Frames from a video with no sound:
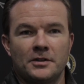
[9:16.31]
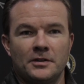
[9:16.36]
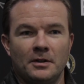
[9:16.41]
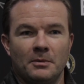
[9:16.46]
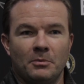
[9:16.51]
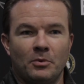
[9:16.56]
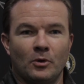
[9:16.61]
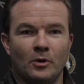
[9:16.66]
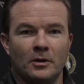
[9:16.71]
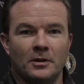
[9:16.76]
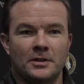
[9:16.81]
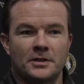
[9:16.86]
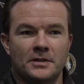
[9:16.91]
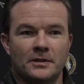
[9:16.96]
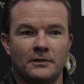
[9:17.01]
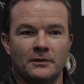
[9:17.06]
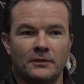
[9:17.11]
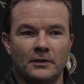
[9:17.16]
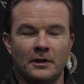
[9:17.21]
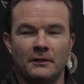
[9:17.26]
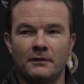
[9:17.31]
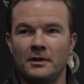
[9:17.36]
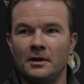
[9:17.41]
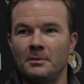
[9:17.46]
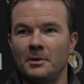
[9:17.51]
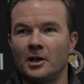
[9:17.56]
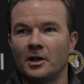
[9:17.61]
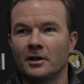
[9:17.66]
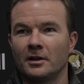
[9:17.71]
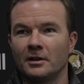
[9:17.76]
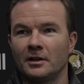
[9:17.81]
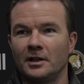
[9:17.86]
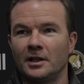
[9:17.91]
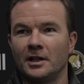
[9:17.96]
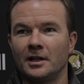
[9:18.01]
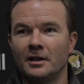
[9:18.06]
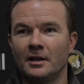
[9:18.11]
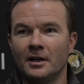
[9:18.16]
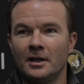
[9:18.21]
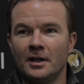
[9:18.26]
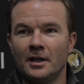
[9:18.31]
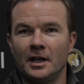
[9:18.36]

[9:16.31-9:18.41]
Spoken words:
is the importance of the American League